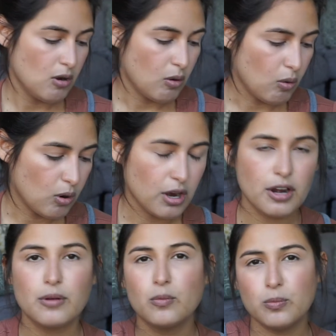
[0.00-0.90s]

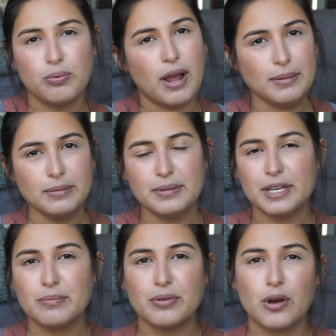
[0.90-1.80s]
or
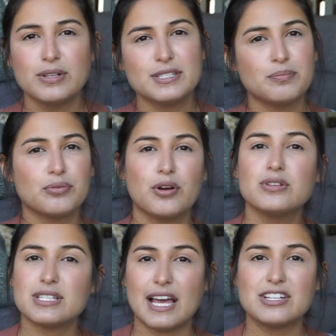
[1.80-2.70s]
probably a pro, it's a
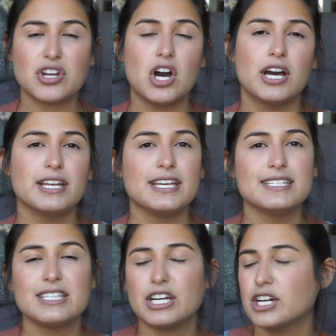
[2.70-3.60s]
pro/con,
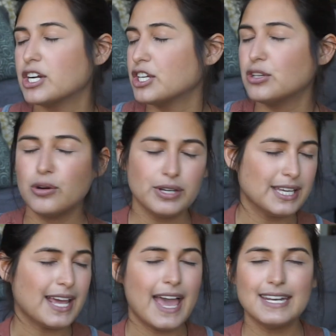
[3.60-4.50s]
is you don't
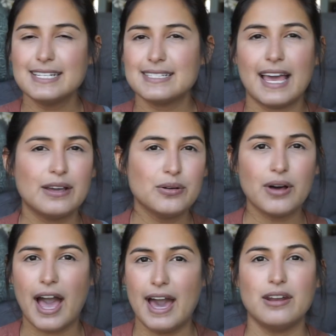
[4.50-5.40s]
get any
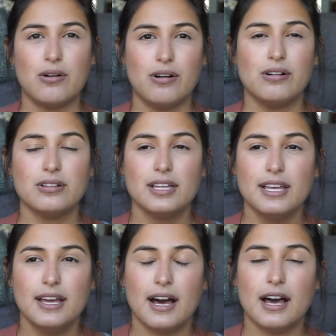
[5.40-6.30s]
cycle at all.
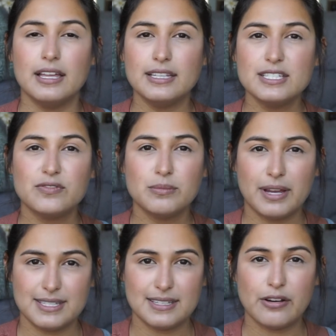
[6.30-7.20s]
At least for
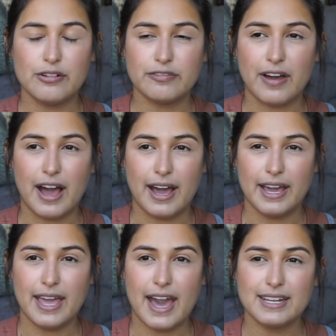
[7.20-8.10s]
myself,
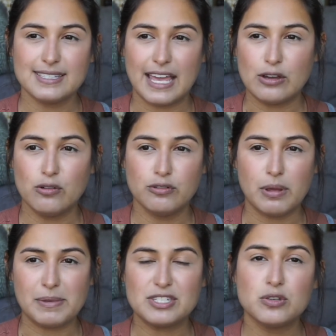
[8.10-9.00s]
I had a cycle for
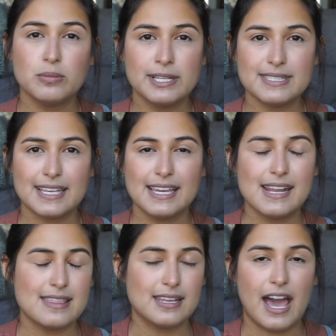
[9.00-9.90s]
maybe 2 months in,
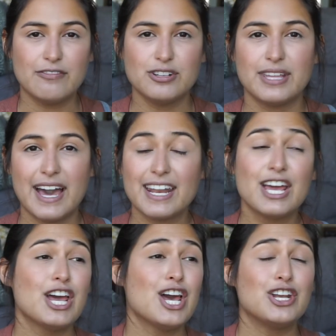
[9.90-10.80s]
and then after
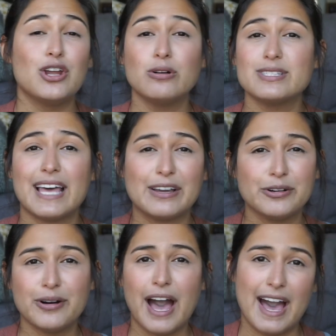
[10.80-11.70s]
that, no
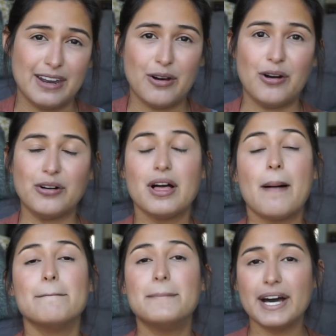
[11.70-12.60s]
cycle at all.
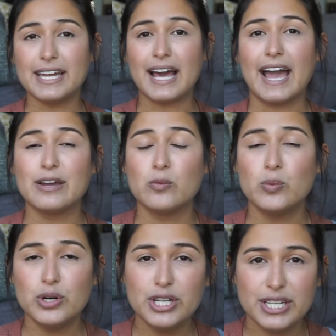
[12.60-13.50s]
But I
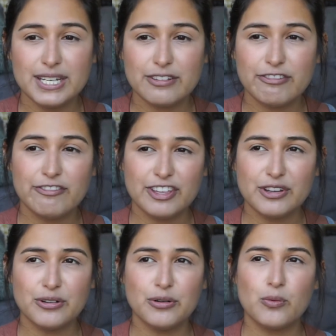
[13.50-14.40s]
would
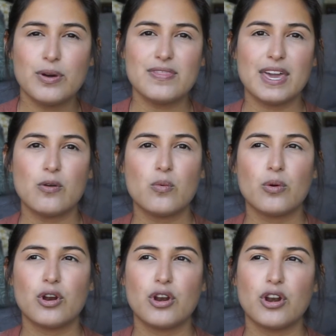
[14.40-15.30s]
feel when they
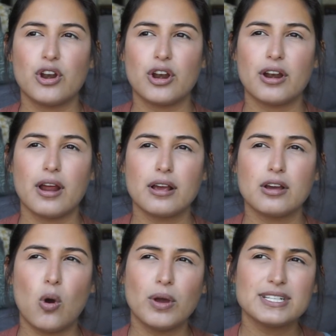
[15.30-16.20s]
were
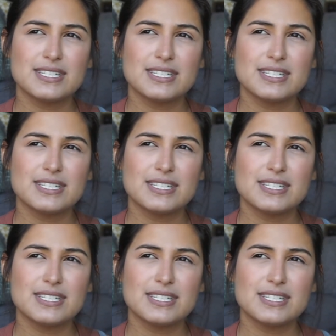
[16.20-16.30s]
going to